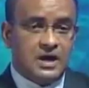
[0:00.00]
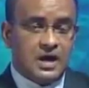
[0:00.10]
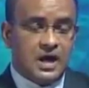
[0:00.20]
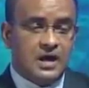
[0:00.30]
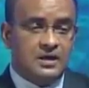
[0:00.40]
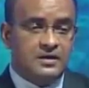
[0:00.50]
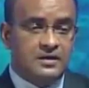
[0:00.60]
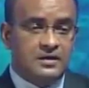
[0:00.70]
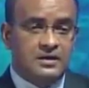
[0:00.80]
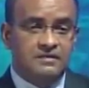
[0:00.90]
And
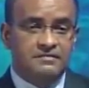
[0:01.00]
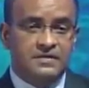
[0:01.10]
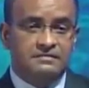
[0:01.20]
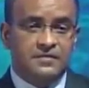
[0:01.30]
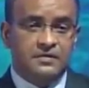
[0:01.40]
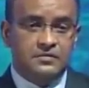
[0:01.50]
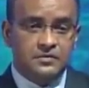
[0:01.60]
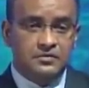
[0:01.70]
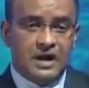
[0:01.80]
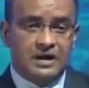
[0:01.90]
even if you
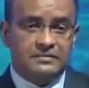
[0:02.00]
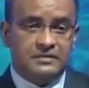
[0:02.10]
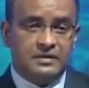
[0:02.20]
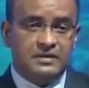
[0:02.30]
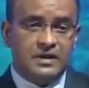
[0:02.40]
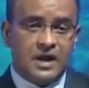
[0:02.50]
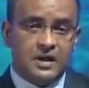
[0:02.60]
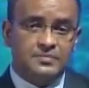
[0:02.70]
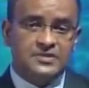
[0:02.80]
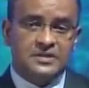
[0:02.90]
do that, in the
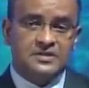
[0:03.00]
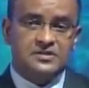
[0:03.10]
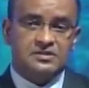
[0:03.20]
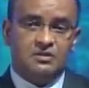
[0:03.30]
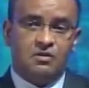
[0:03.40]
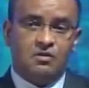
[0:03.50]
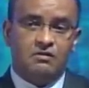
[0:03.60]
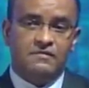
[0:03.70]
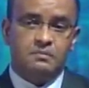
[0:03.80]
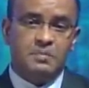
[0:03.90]
absence
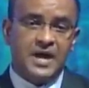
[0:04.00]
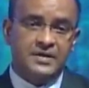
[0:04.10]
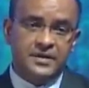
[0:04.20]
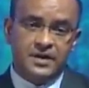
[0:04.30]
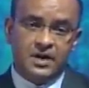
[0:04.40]
of a binding